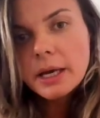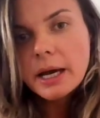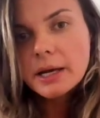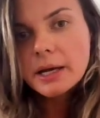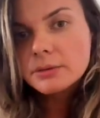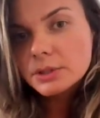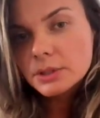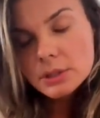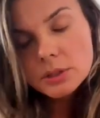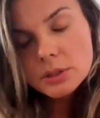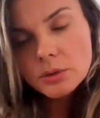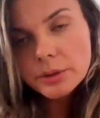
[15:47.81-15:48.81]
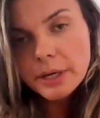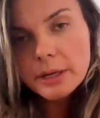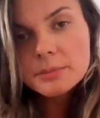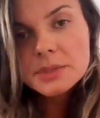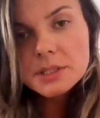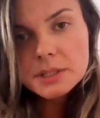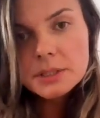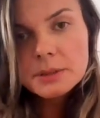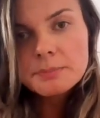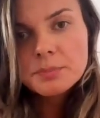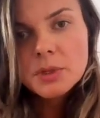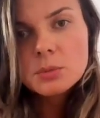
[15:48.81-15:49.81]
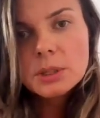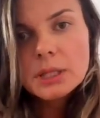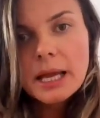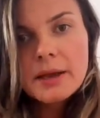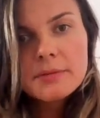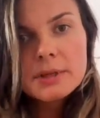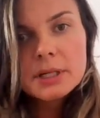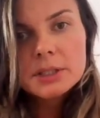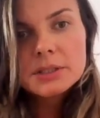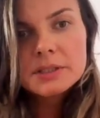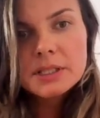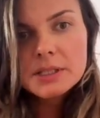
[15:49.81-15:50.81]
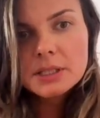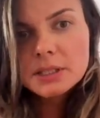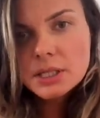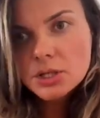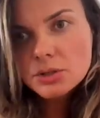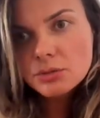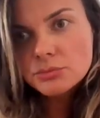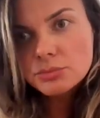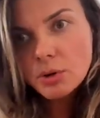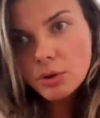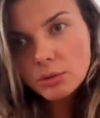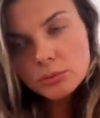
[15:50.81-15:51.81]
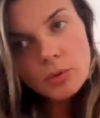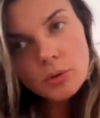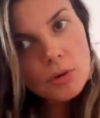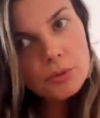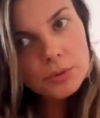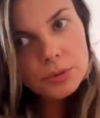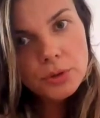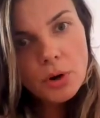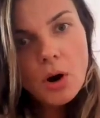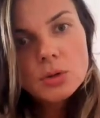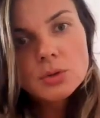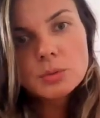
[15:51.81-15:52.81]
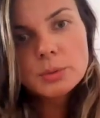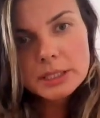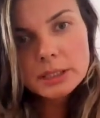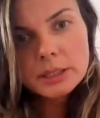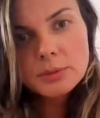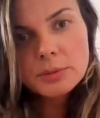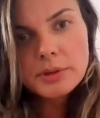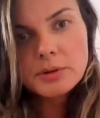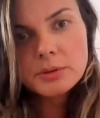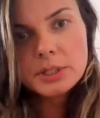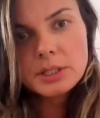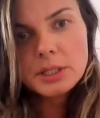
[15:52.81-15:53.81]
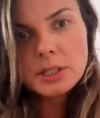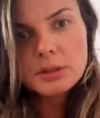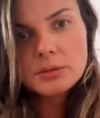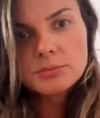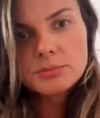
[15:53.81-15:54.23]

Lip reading: IVD, or MDD will have their designation roll over automatically without any